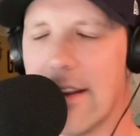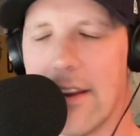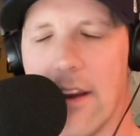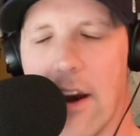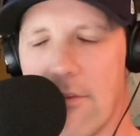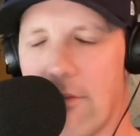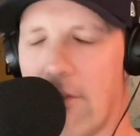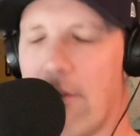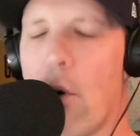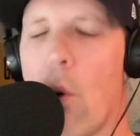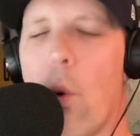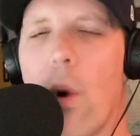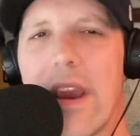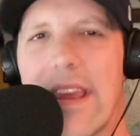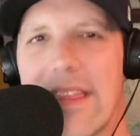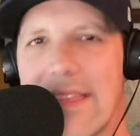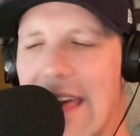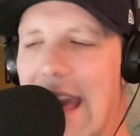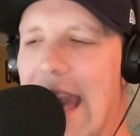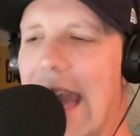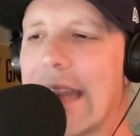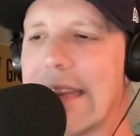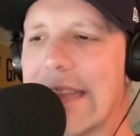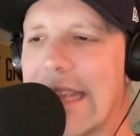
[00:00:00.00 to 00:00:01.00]

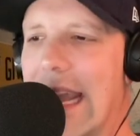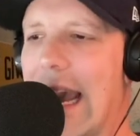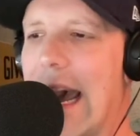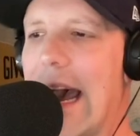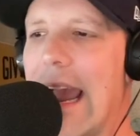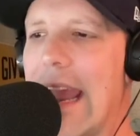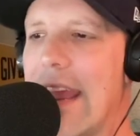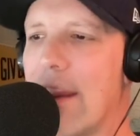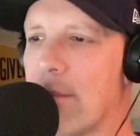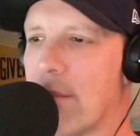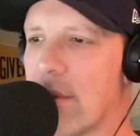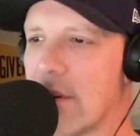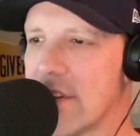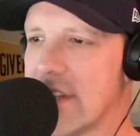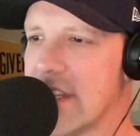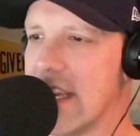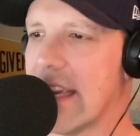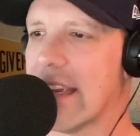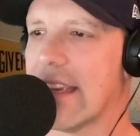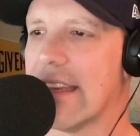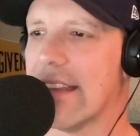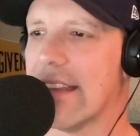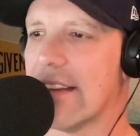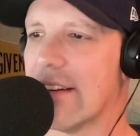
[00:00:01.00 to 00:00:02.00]
avoid that guy in
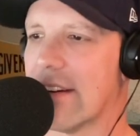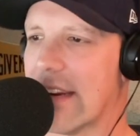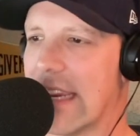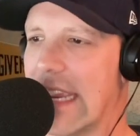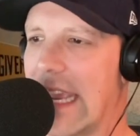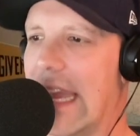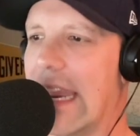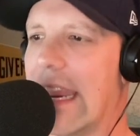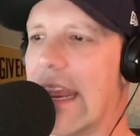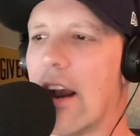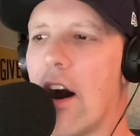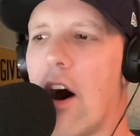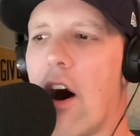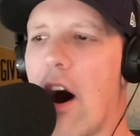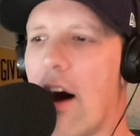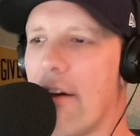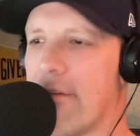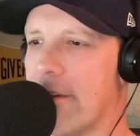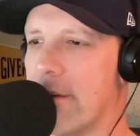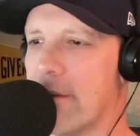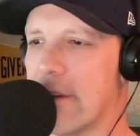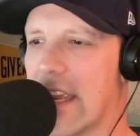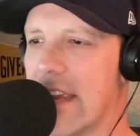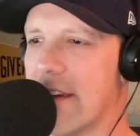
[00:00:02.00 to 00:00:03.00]
particular getting
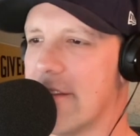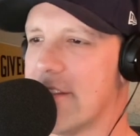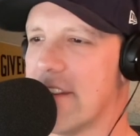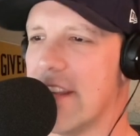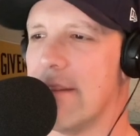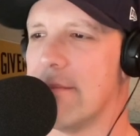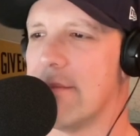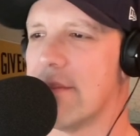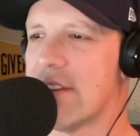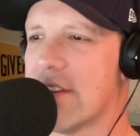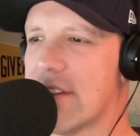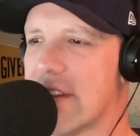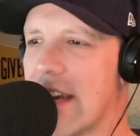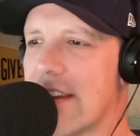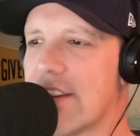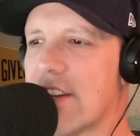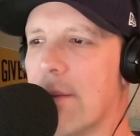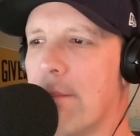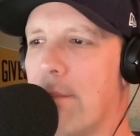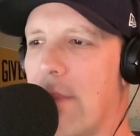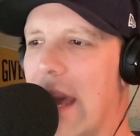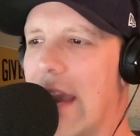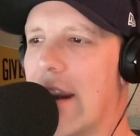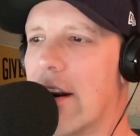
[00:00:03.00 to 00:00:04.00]
off, it gives them such
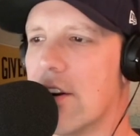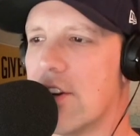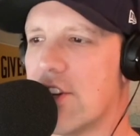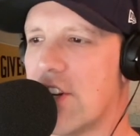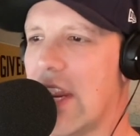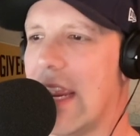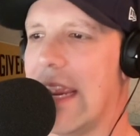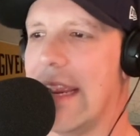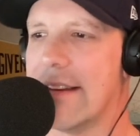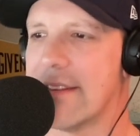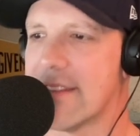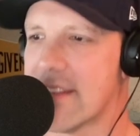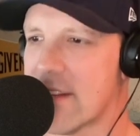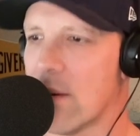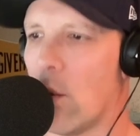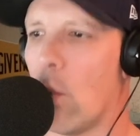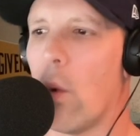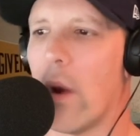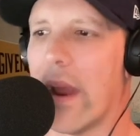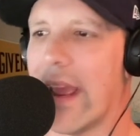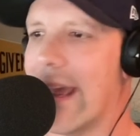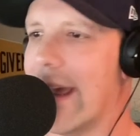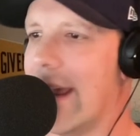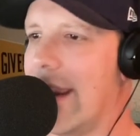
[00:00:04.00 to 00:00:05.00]
a better chance to
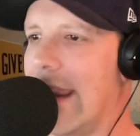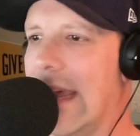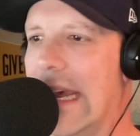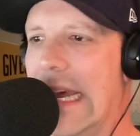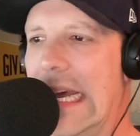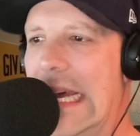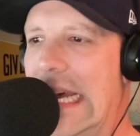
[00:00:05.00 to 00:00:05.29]
win.